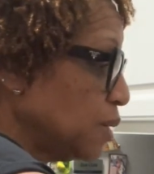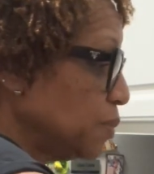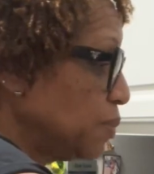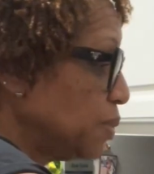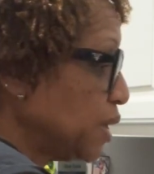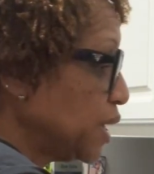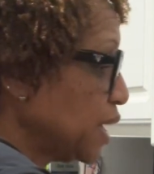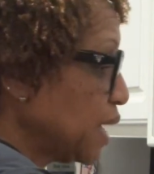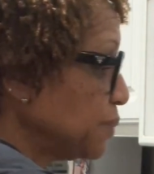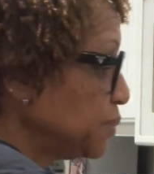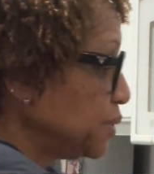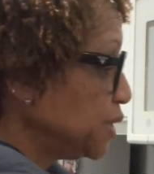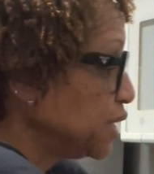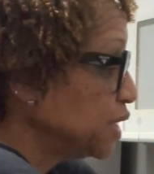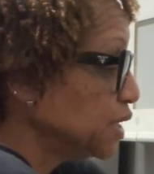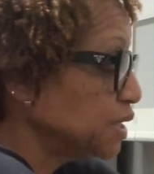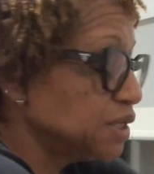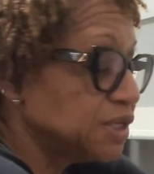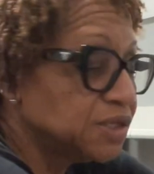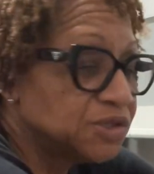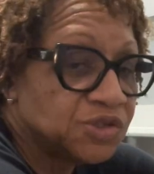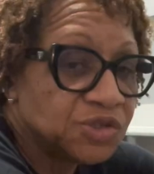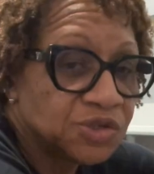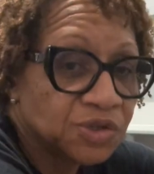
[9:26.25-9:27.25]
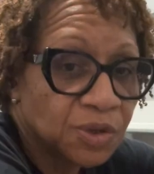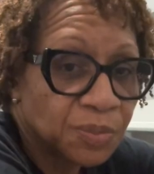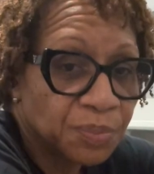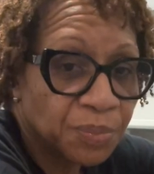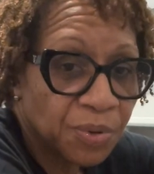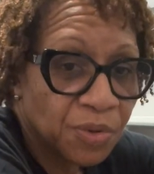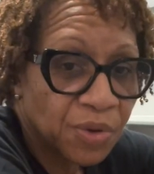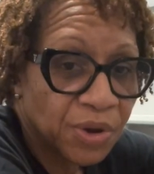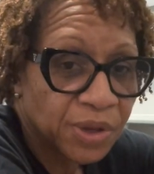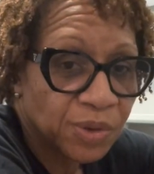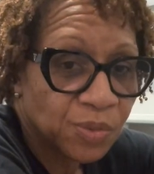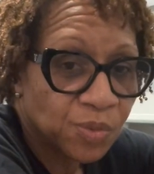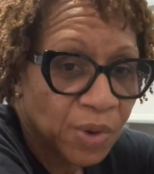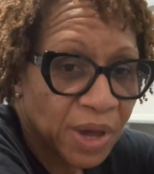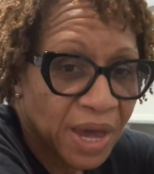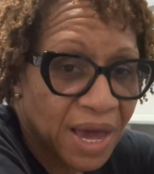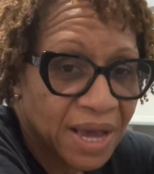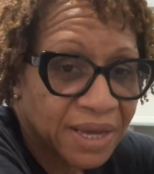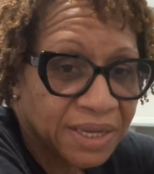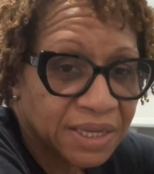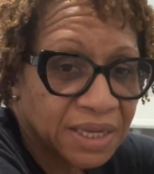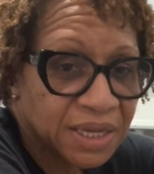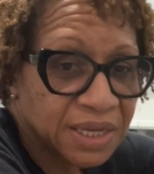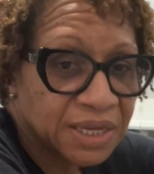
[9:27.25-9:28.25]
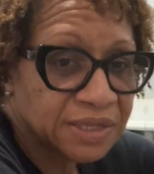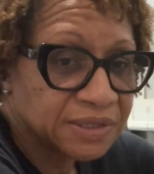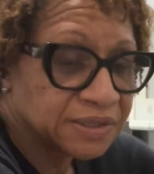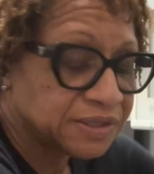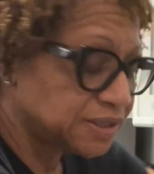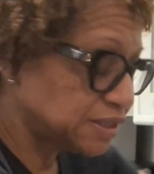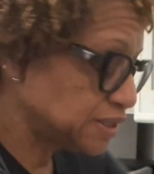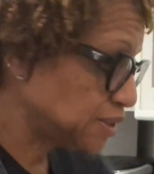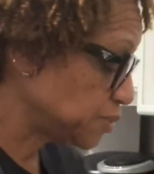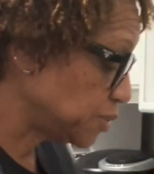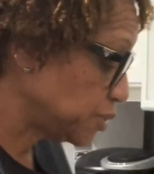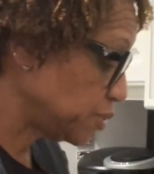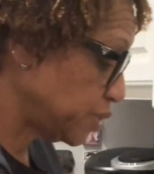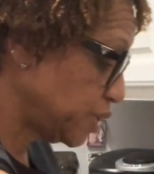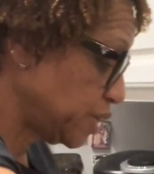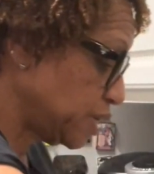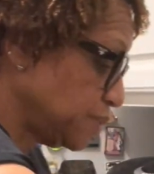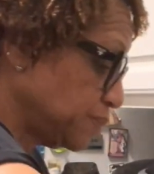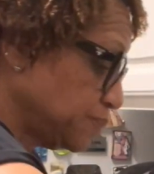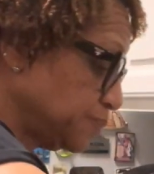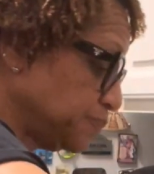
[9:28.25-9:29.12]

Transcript: but I'm getting it to a point where I can simmer it.